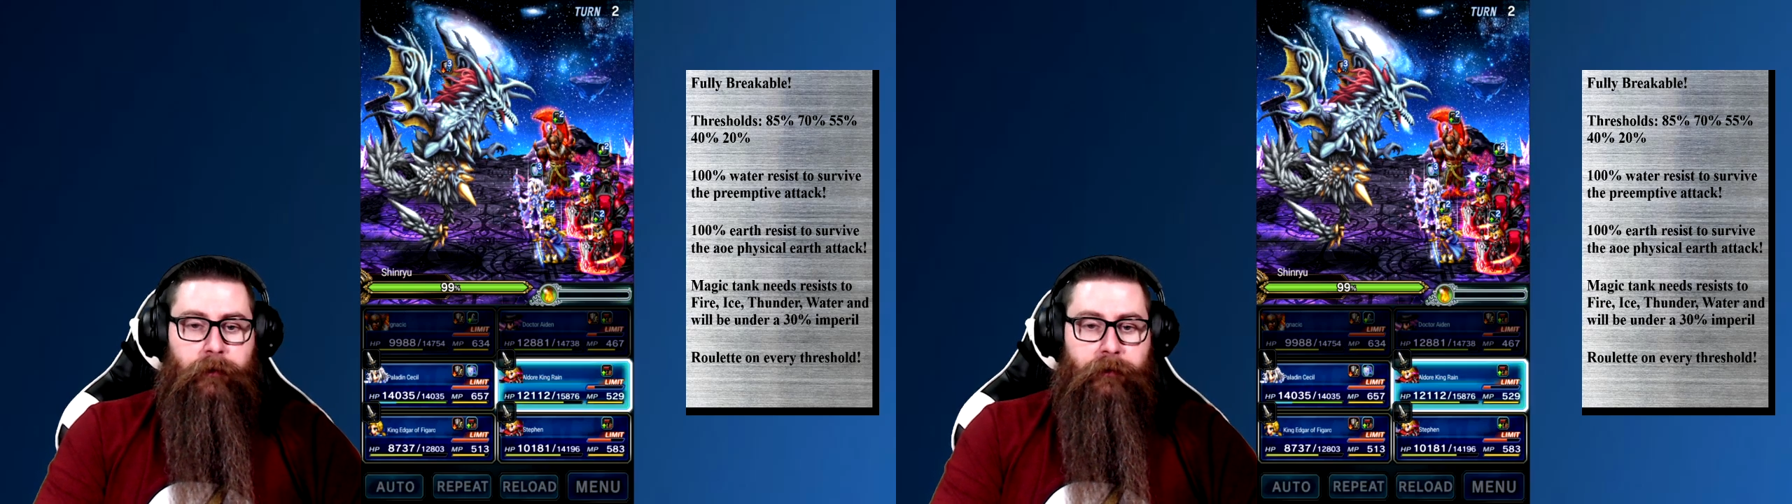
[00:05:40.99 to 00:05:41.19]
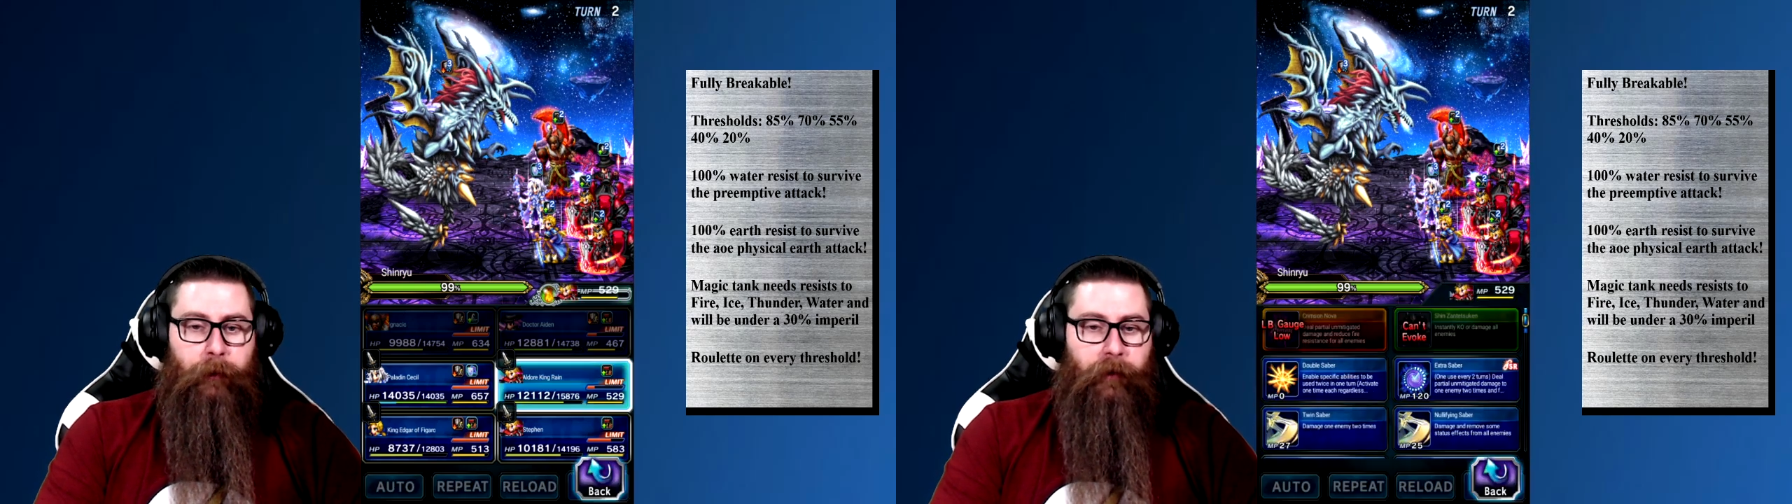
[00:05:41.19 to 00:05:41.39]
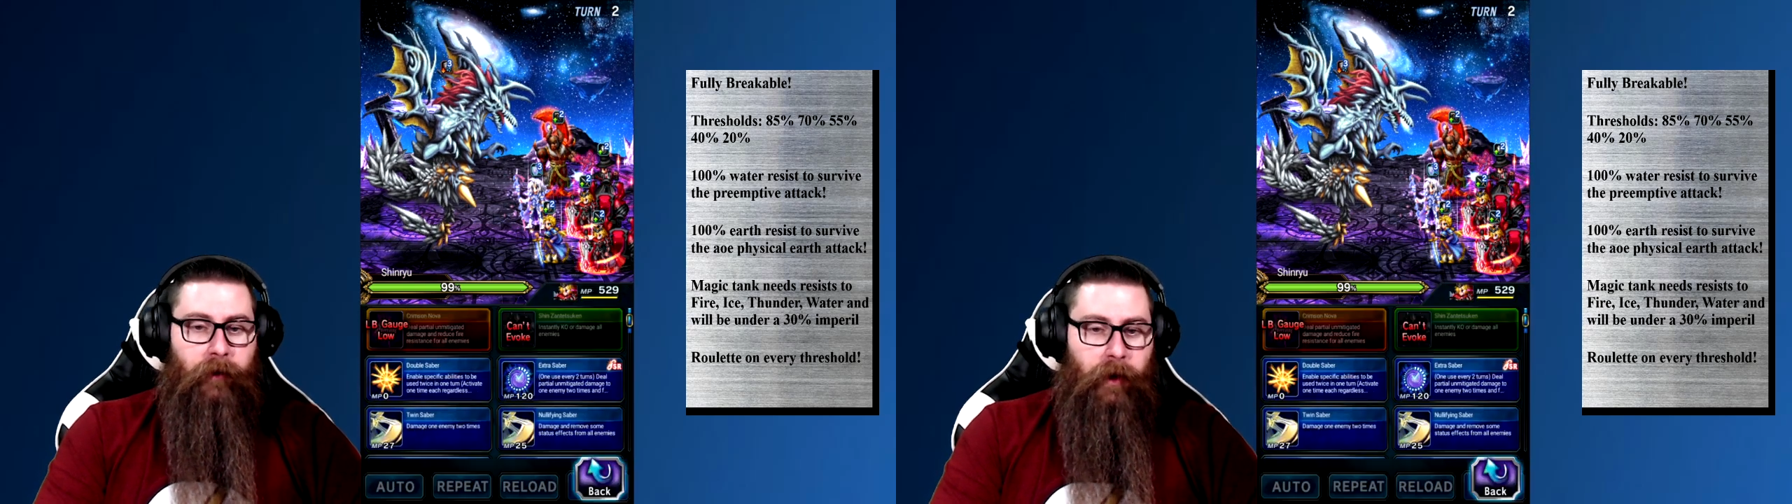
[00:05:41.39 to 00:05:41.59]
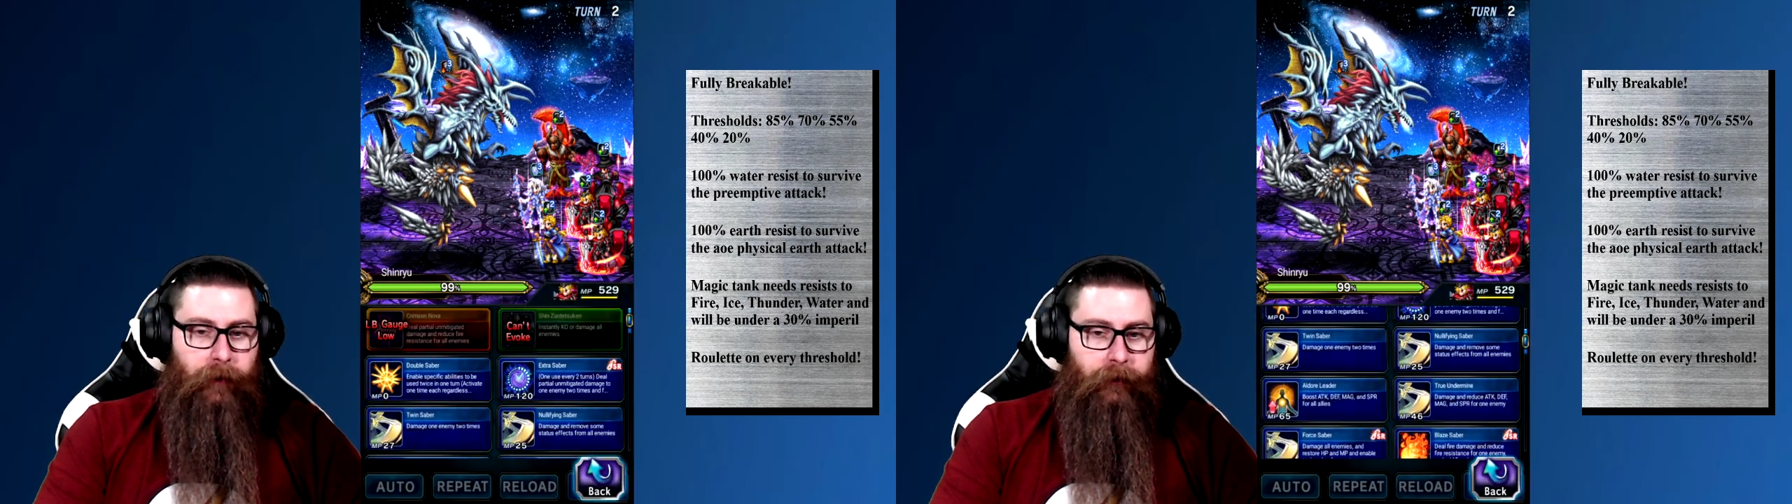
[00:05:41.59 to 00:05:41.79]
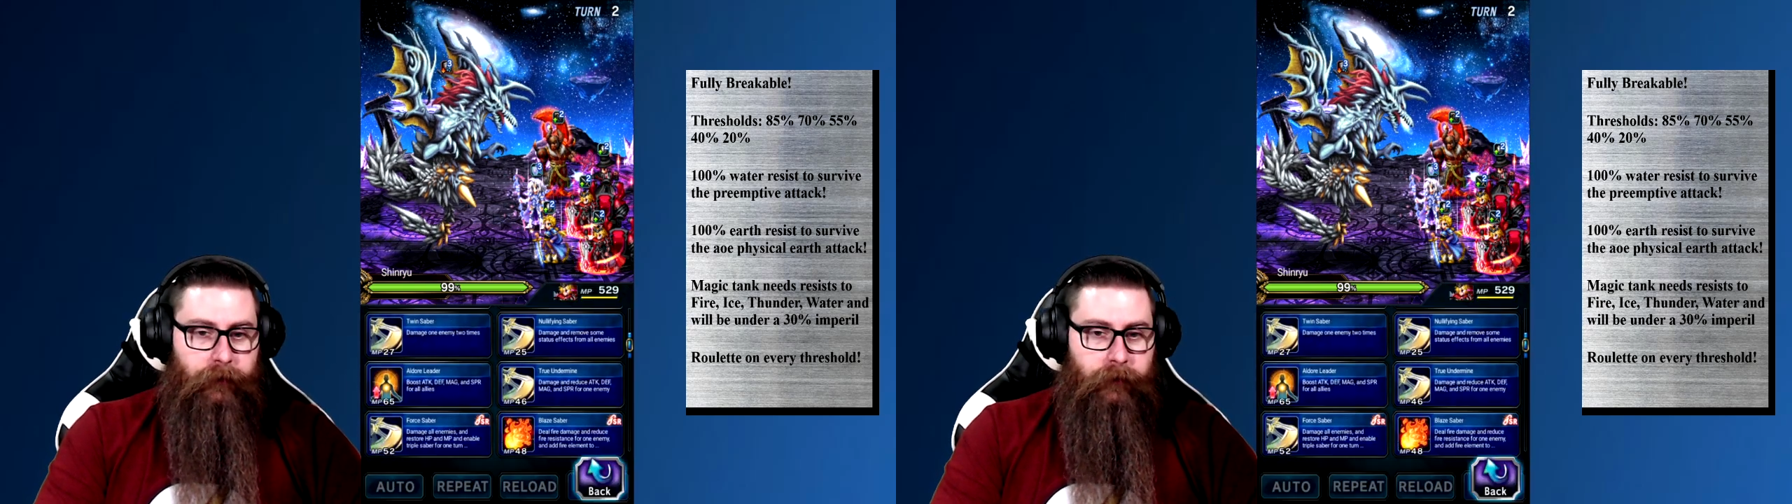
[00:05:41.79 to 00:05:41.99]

Summon Rama.